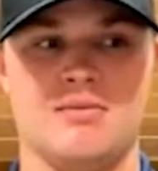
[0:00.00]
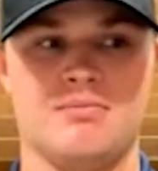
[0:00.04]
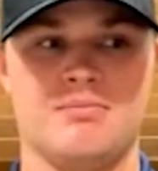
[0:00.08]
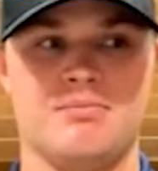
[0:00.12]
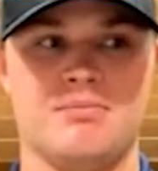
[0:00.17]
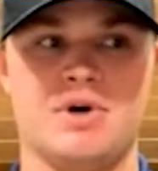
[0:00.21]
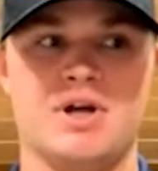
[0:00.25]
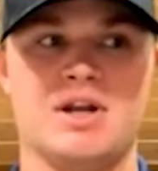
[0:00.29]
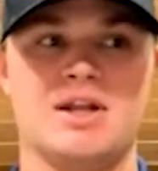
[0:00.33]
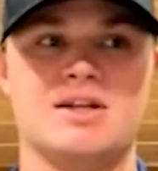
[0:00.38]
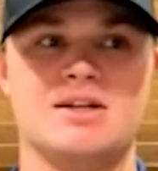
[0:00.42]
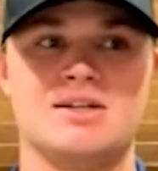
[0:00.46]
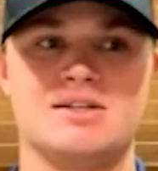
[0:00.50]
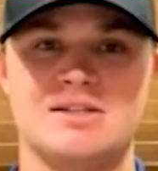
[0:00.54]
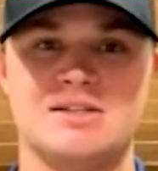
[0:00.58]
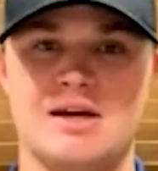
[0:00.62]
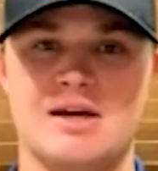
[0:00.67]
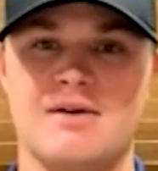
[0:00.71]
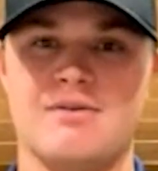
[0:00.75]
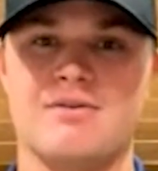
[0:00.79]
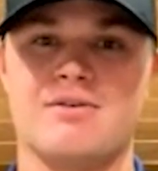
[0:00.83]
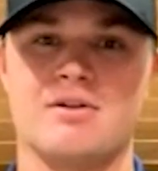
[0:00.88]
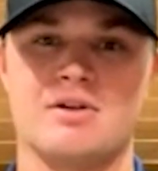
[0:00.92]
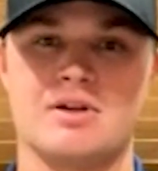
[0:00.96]
But it
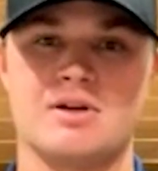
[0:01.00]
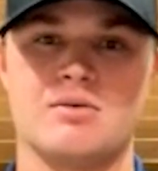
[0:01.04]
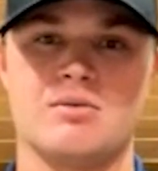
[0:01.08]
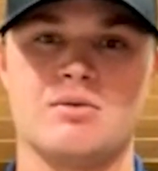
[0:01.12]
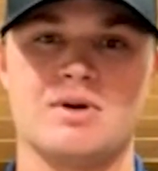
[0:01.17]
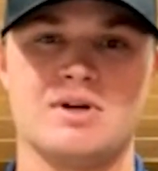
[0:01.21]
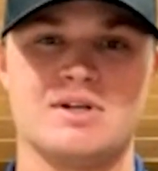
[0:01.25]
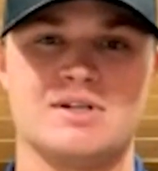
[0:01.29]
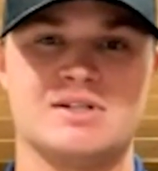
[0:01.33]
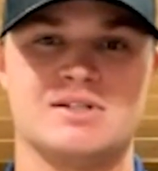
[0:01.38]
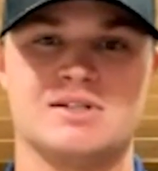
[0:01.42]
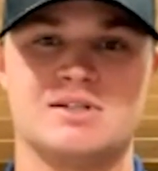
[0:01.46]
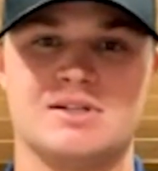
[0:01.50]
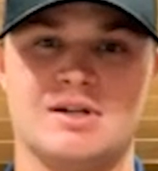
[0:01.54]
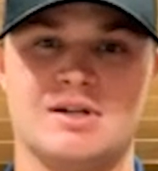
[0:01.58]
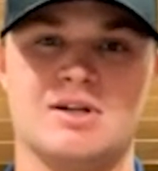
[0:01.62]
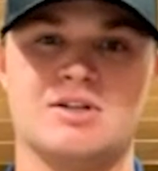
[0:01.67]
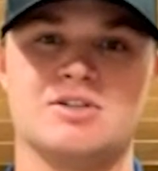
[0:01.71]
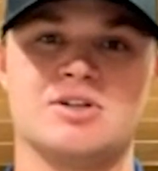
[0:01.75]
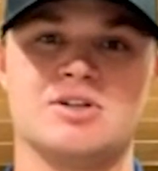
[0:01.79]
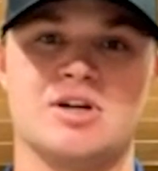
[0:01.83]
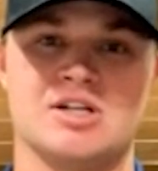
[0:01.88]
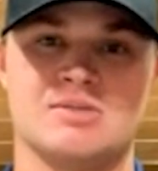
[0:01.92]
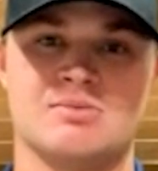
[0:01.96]
definitely was an
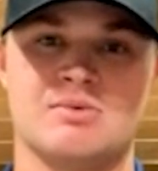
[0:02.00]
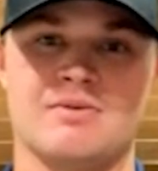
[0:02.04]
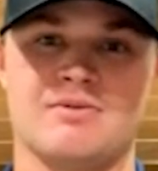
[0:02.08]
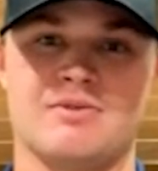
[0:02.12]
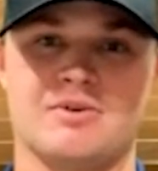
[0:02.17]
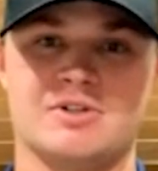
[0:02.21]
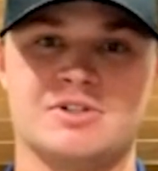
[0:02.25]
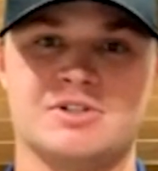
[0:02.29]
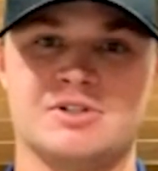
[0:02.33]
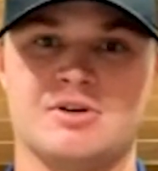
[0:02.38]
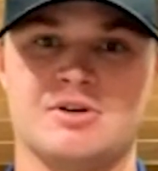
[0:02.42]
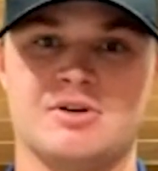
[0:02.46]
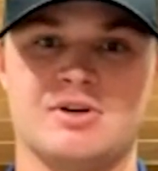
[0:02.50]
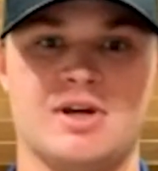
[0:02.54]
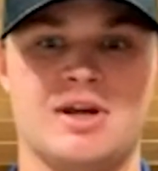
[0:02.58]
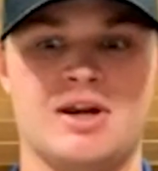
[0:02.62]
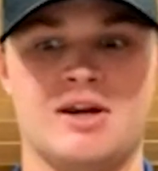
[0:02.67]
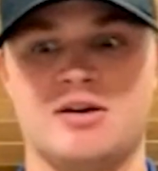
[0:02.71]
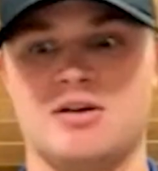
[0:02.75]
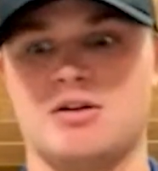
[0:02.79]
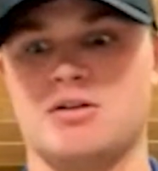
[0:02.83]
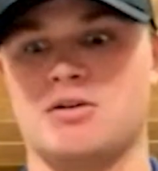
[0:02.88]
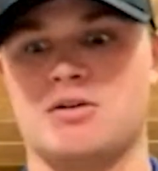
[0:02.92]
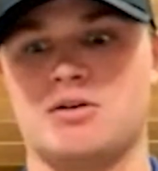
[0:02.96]
adjustment for sure,
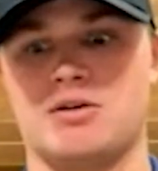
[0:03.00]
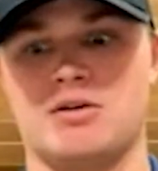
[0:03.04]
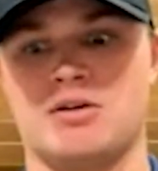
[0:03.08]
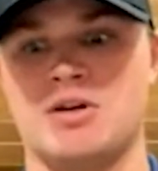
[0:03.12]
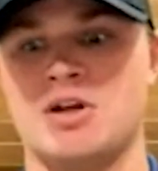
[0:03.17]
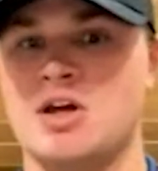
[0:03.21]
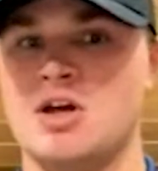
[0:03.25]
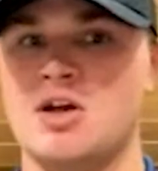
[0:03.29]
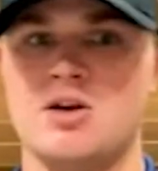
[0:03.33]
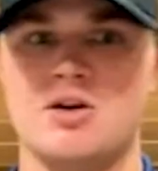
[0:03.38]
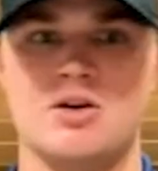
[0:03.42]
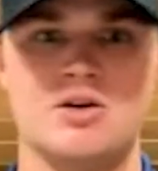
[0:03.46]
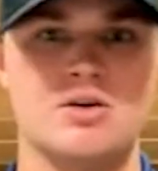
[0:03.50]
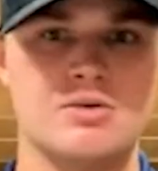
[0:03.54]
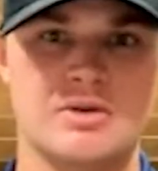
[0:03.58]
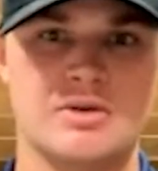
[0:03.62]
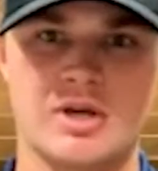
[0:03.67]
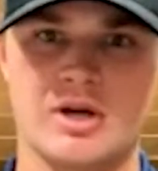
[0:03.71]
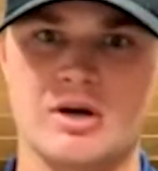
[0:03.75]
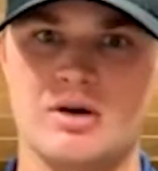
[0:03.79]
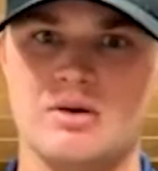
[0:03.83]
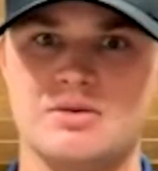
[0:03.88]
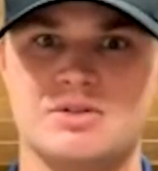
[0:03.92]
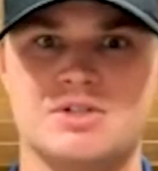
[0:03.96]
getting to learn new
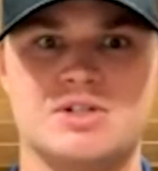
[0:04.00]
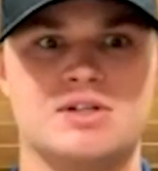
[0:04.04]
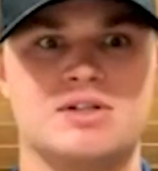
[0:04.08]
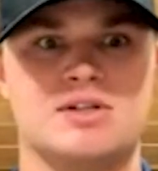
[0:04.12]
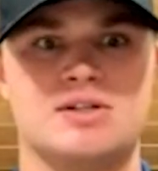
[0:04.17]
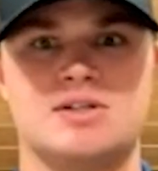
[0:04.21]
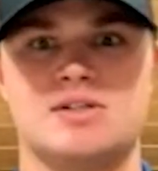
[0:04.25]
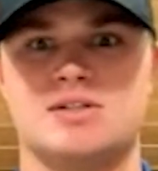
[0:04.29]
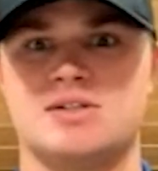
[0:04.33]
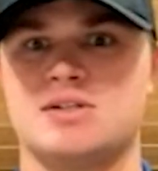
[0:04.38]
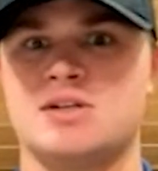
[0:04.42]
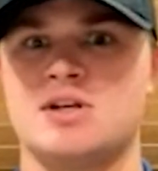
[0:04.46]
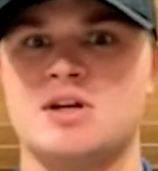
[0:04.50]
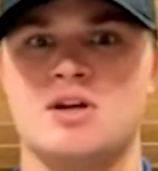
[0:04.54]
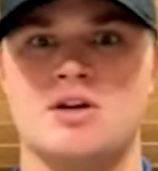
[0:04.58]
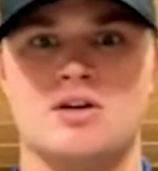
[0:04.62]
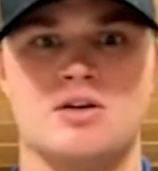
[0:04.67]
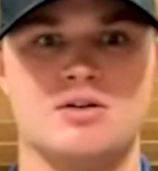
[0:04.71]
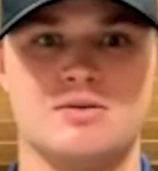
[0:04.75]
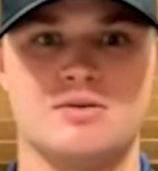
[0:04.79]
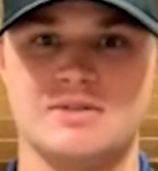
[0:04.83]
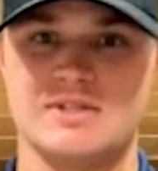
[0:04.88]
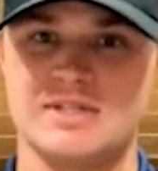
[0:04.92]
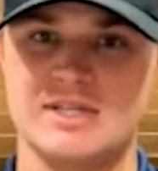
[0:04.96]
coaches,
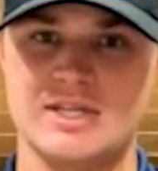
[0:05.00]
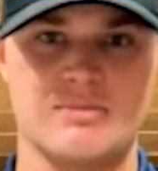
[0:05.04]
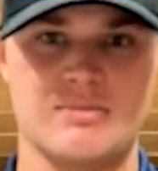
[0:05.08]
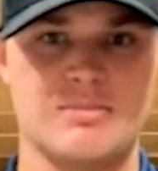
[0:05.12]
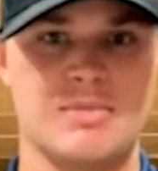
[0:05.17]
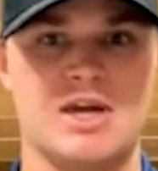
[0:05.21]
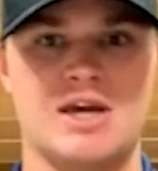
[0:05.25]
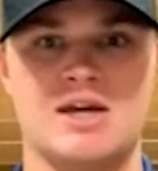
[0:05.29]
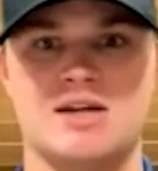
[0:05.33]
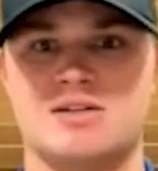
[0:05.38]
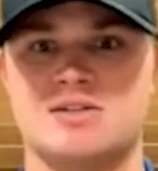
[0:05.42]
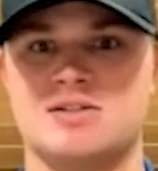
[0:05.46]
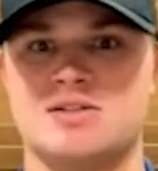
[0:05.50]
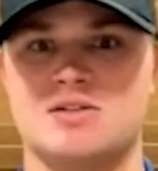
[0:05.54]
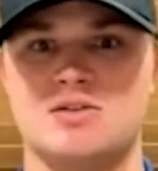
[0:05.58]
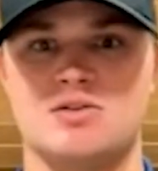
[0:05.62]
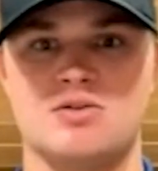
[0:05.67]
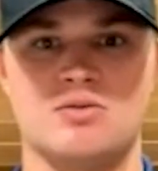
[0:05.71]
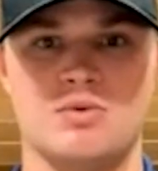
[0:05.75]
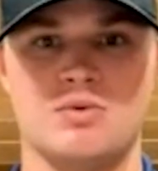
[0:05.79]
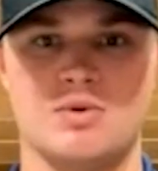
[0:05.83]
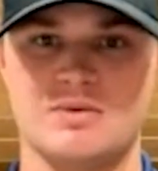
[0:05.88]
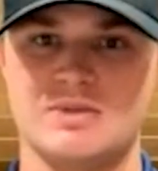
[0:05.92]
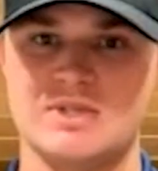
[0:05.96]
new teammates, new
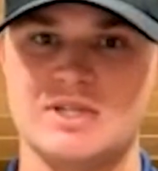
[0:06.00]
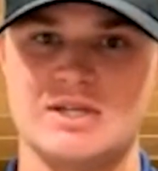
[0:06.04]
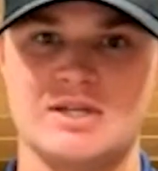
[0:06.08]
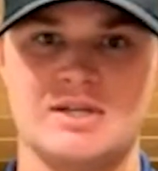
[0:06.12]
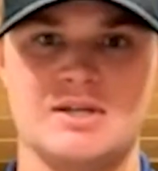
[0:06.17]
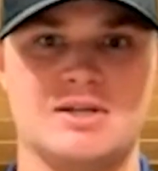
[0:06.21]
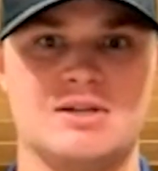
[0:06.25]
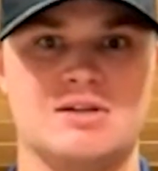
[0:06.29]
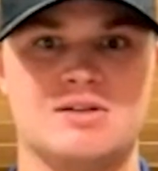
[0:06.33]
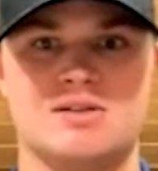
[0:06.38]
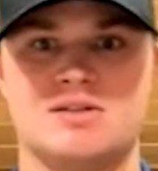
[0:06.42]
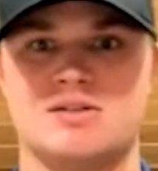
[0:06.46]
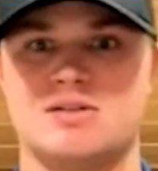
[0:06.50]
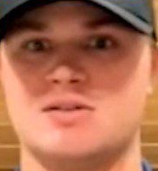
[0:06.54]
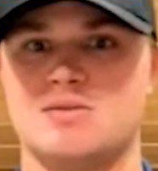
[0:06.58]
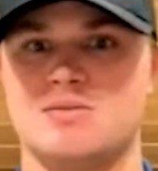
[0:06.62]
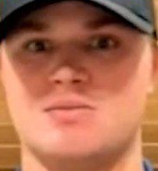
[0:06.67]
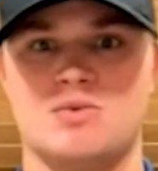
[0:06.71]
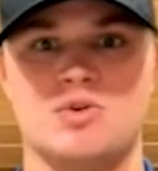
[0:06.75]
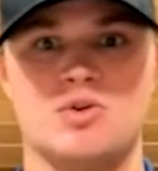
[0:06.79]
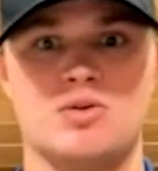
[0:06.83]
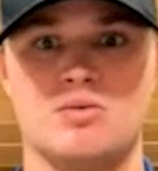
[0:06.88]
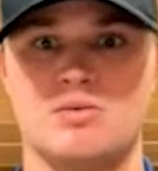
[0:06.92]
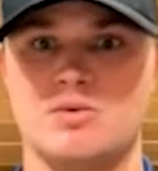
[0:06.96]
routines,
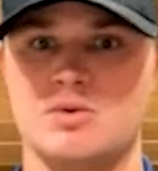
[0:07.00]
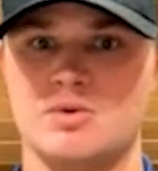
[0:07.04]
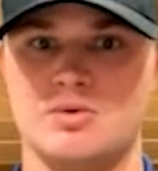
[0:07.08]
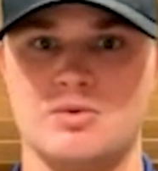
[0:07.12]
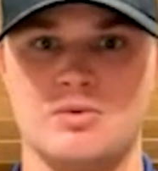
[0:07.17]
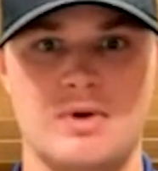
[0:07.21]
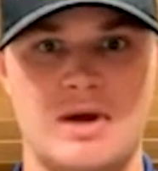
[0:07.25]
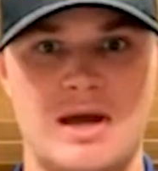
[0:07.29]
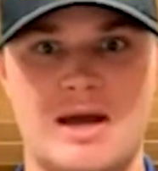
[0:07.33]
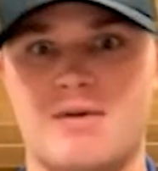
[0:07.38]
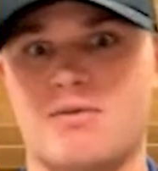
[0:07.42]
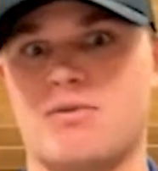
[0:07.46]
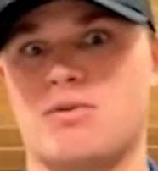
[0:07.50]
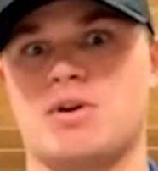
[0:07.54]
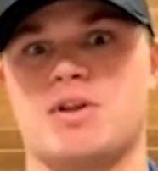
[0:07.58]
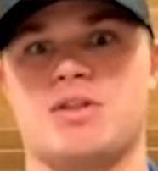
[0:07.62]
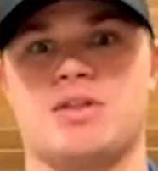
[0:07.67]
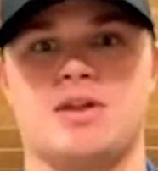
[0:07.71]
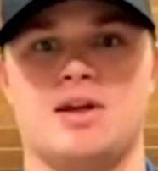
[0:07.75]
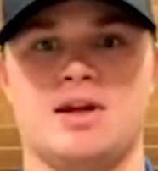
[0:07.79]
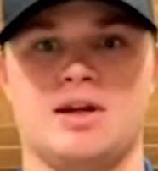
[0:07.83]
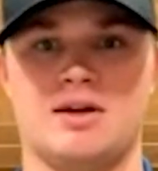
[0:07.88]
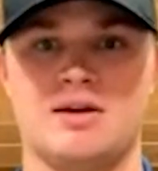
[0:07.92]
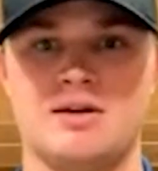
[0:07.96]
new
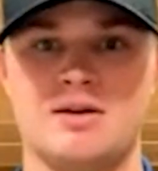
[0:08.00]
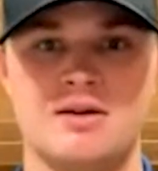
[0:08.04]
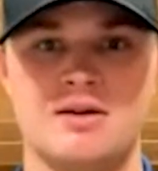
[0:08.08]
everything.